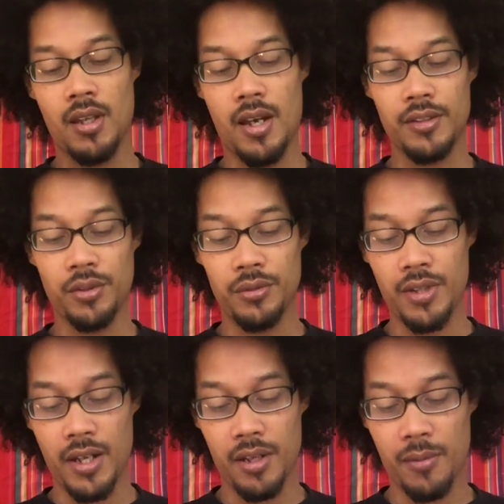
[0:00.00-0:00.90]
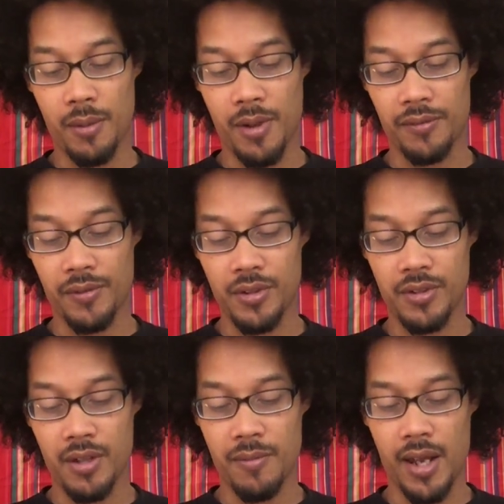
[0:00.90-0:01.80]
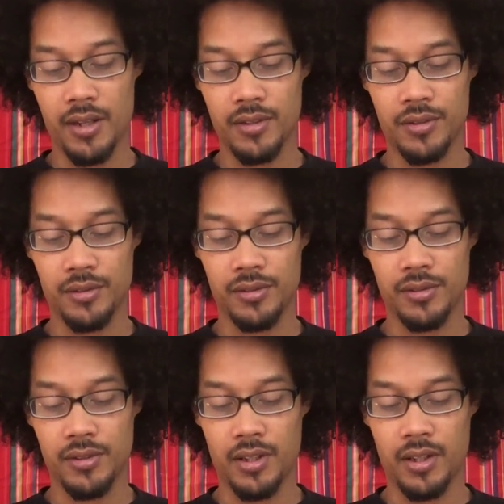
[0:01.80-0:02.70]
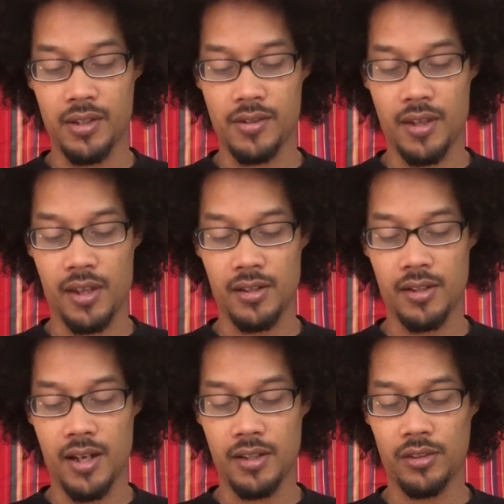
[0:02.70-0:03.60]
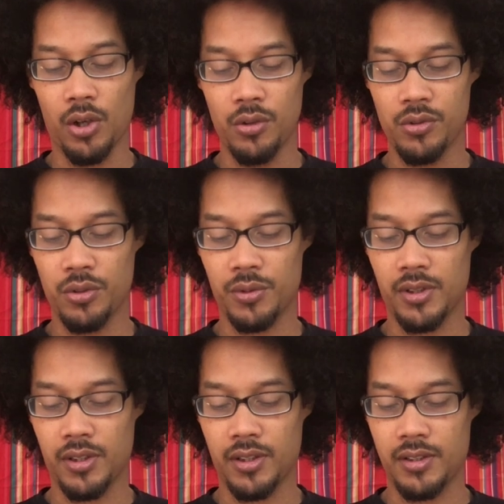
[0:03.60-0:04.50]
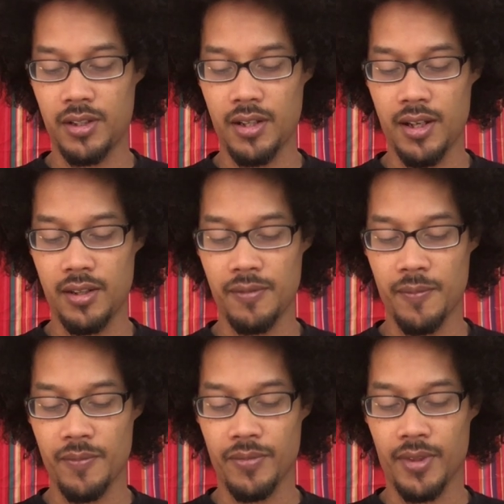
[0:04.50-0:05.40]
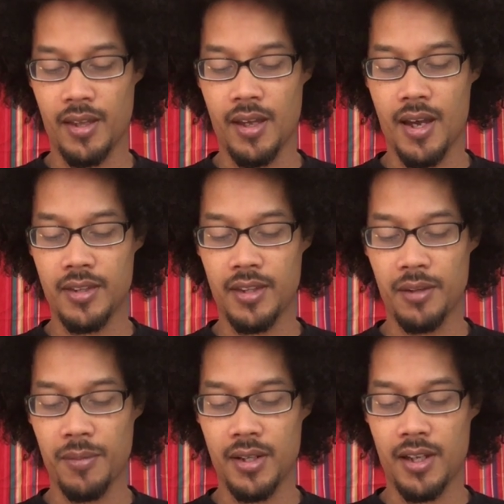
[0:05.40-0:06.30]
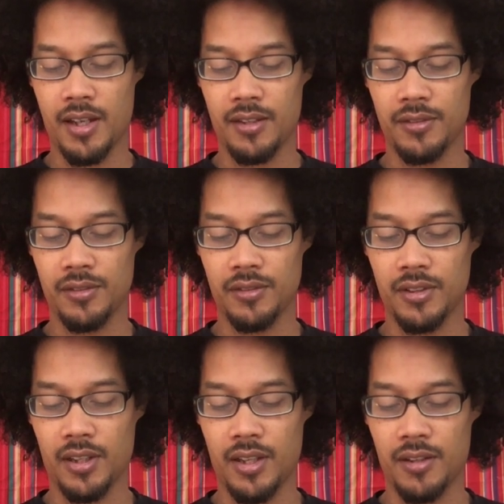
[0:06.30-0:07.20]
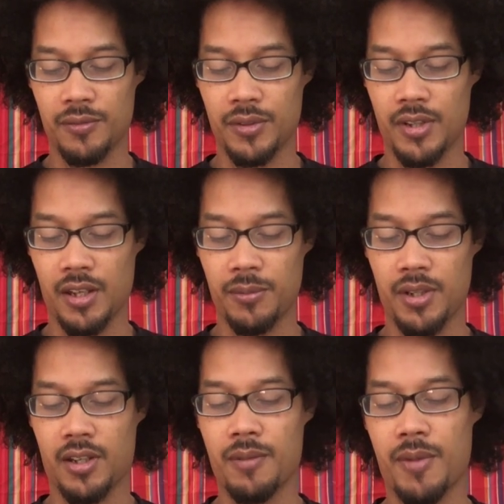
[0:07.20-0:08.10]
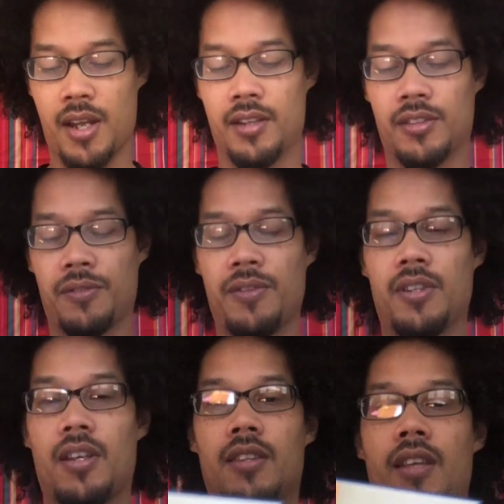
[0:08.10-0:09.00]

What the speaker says: I told Daddy about my first day back at school, and he said, I told you it would look good, didn't I? I thanked my dad again for taking me to cut my hair different, and